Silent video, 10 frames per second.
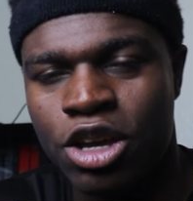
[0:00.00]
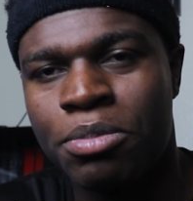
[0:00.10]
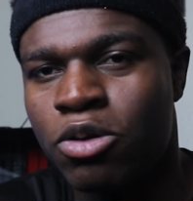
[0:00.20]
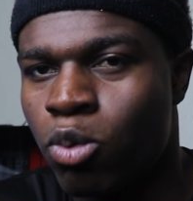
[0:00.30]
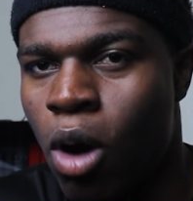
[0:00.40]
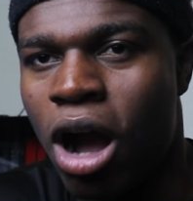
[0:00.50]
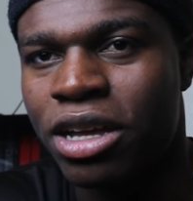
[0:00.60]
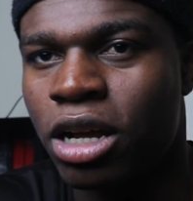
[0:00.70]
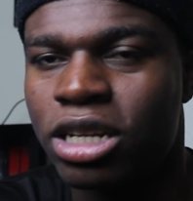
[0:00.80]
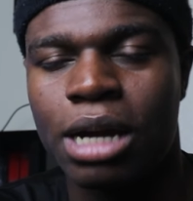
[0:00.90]
You'll be
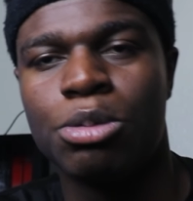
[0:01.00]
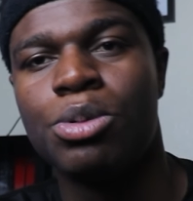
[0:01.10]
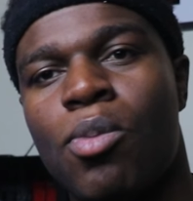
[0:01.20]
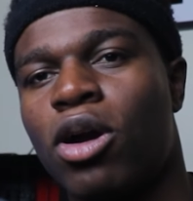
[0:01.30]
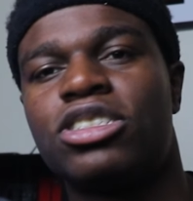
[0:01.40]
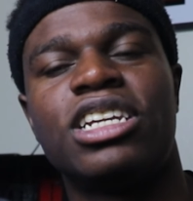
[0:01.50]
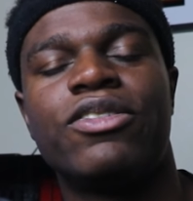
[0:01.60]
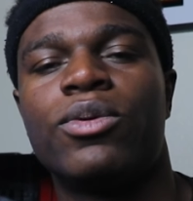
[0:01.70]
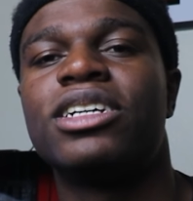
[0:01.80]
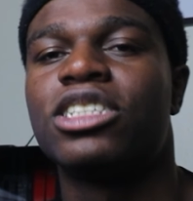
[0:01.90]
walking all the time, be marching
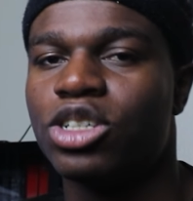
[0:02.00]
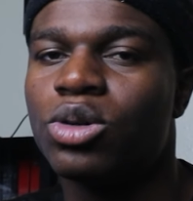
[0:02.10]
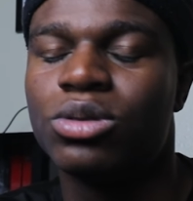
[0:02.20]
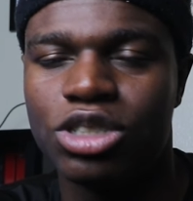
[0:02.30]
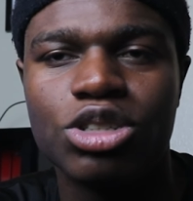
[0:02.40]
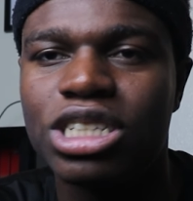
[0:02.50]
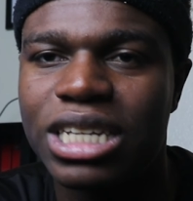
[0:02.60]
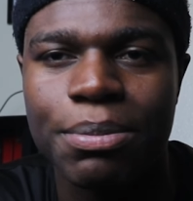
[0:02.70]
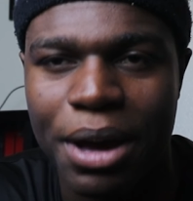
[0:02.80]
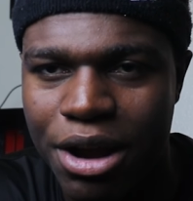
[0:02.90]
everywhere, so you'll
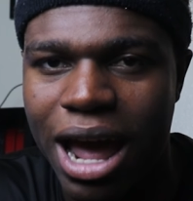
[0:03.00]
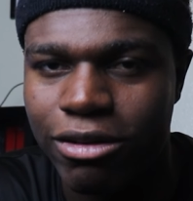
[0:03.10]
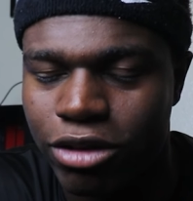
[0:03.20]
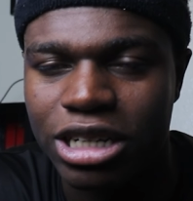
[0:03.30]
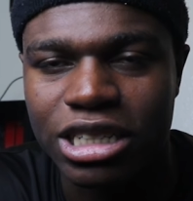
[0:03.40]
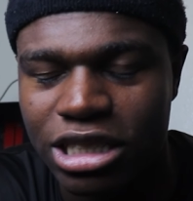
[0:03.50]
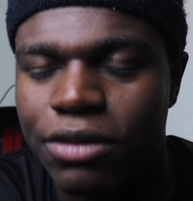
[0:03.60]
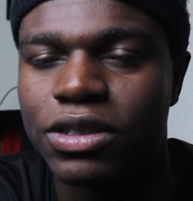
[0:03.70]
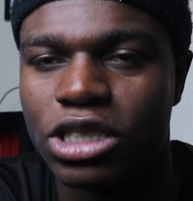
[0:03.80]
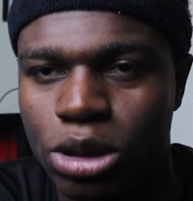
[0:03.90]
just get better at running and
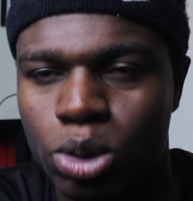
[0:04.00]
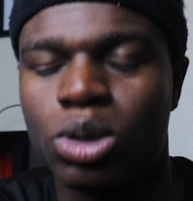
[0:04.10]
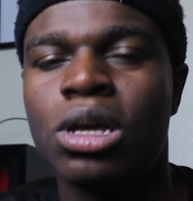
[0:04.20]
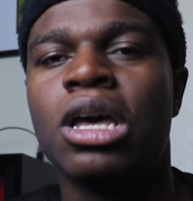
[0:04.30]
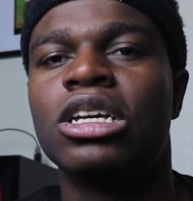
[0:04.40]
stuff in general.